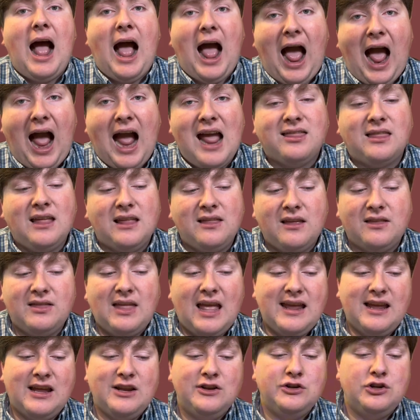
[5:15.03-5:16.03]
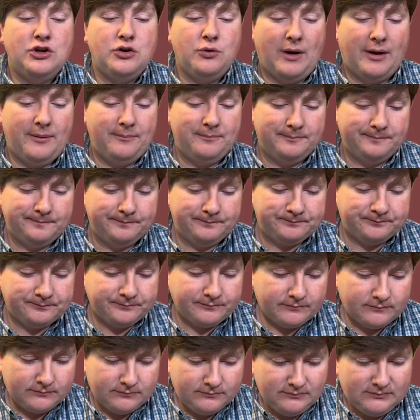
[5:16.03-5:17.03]
I think that they can do it.
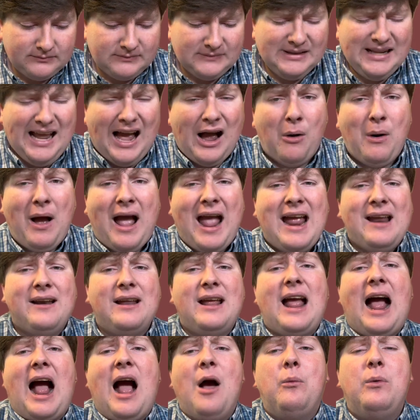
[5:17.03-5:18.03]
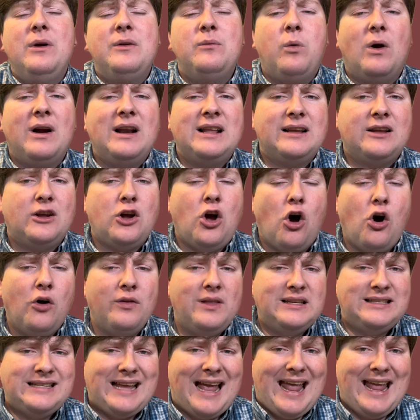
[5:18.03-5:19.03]
Now, I would want to call
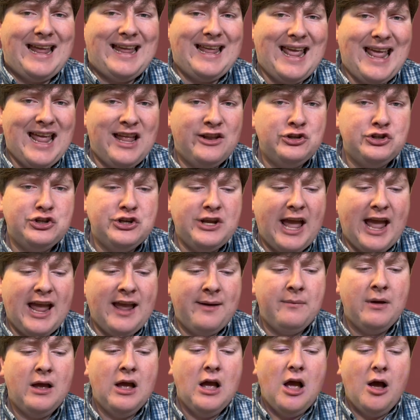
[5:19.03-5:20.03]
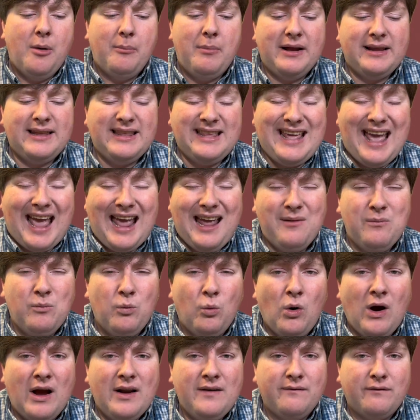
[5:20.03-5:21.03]
this a hinge game, but game
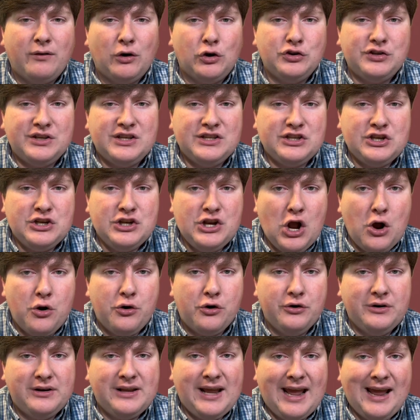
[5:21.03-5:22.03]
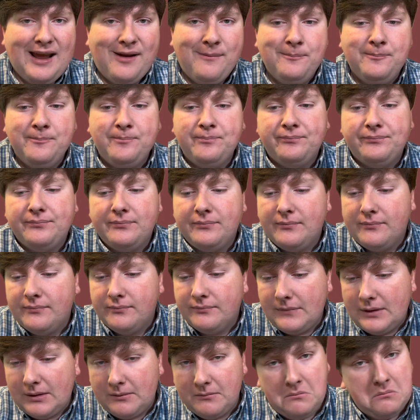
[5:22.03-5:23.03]
1 versus Notre Dame,
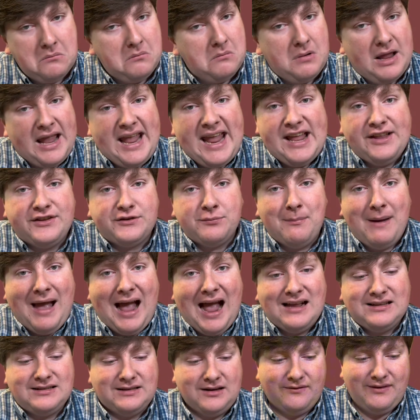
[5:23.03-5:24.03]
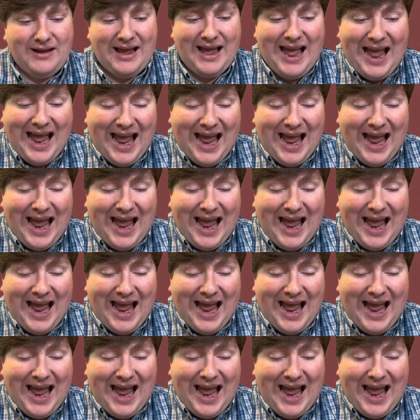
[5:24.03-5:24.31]
it's massive.